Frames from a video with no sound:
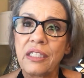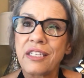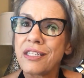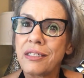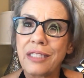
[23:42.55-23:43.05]

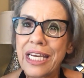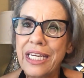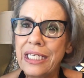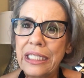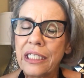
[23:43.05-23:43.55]
doesn't
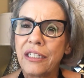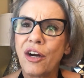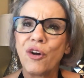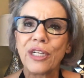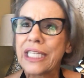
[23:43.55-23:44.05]
take
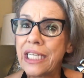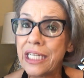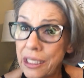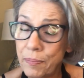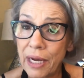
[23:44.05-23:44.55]

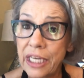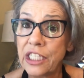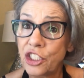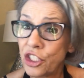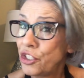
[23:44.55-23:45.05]
hardly any
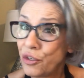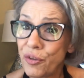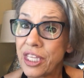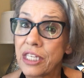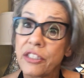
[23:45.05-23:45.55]
money to
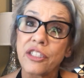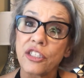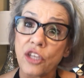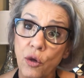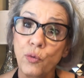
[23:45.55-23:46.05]
do this,
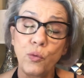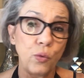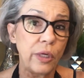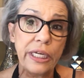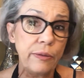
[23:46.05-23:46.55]
so
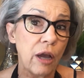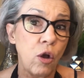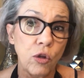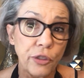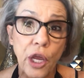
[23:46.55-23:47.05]
we
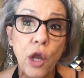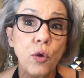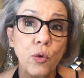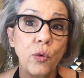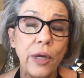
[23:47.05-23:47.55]
all
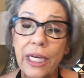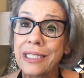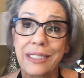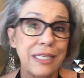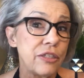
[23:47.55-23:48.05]
know
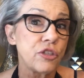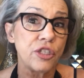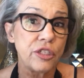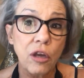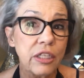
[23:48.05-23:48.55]
it does
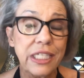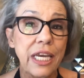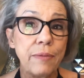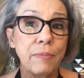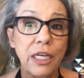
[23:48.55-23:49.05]
not
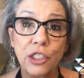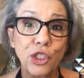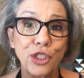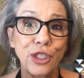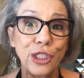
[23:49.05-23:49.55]
take
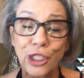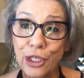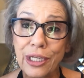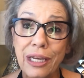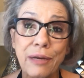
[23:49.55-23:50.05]
much to
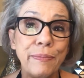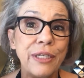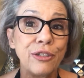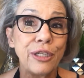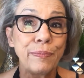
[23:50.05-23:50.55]
look like
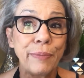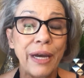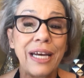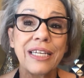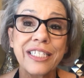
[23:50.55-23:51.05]

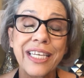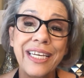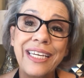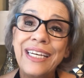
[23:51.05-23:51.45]
$1,000,000.